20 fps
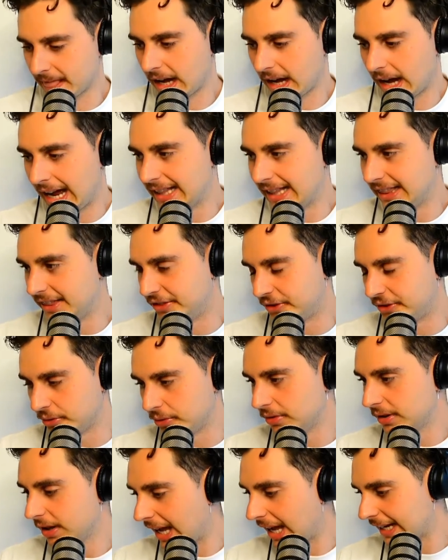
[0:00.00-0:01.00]
I do
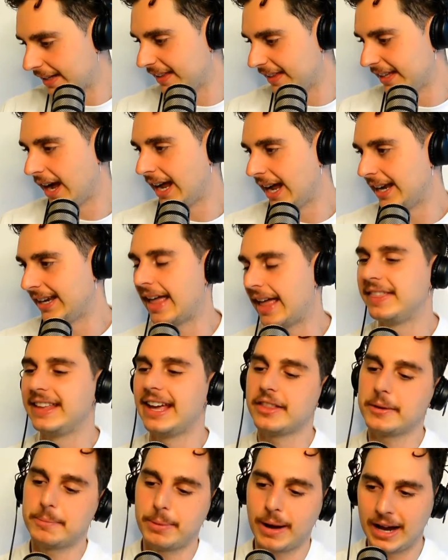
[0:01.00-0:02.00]
like the idea. And the
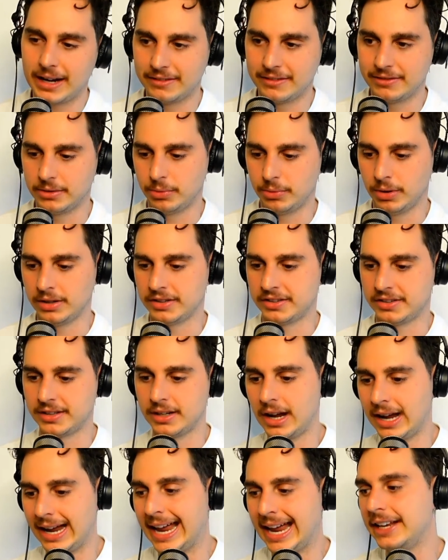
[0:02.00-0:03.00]
other part of it was that
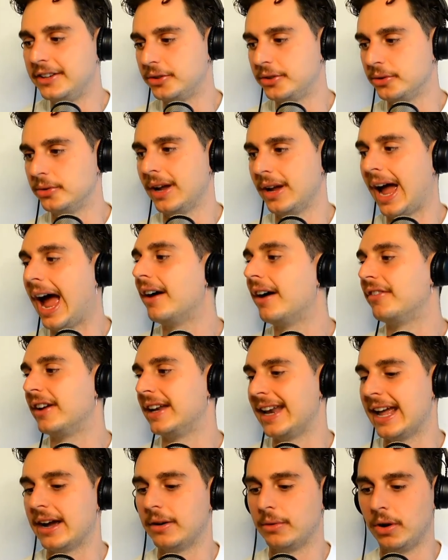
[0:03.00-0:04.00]
I do have a
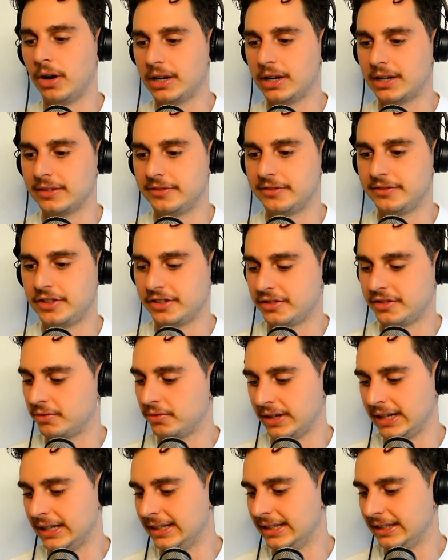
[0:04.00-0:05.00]
network of just
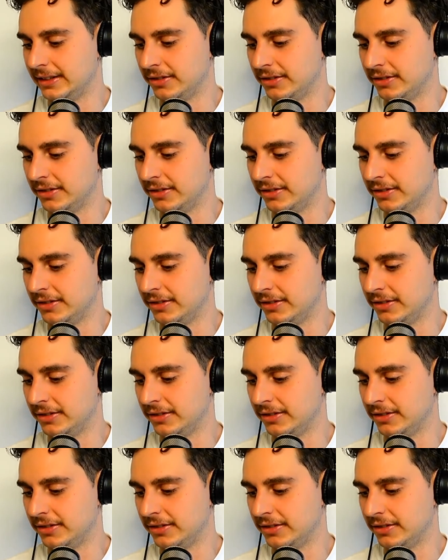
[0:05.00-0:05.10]
really,